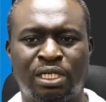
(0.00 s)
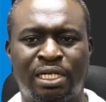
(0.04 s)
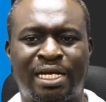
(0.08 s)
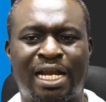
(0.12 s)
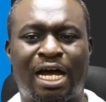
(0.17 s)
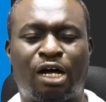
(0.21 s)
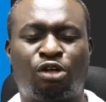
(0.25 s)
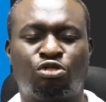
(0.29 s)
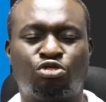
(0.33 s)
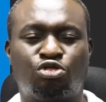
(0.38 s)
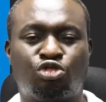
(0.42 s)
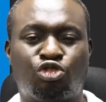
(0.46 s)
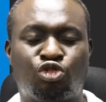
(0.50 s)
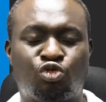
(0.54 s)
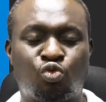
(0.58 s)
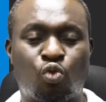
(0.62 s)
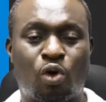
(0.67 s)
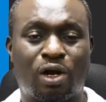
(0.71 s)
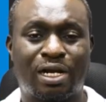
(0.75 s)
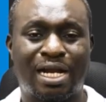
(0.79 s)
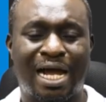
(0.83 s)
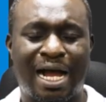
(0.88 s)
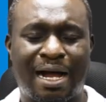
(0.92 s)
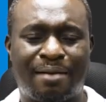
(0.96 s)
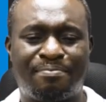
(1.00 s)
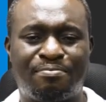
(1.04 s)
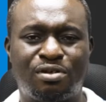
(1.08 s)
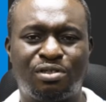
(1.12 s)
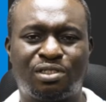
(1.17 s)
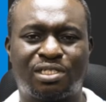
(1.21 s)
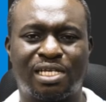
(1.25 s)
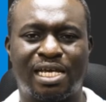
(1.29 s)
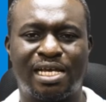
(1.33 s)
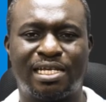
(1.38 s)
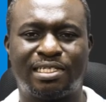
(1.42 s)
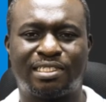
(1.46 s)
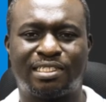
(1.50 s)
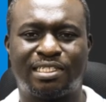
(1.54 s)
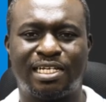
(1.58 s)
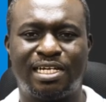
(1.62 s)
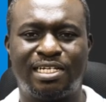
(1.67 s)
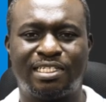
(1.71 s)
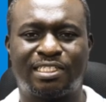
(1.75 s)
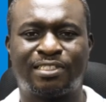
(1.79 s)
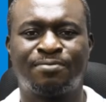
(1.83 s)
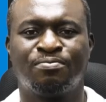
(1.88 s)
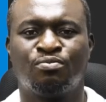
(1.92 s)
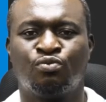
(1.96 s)
Now, what happens is
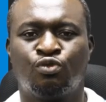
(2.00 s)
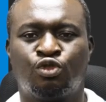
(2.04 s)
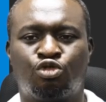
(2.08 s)
this,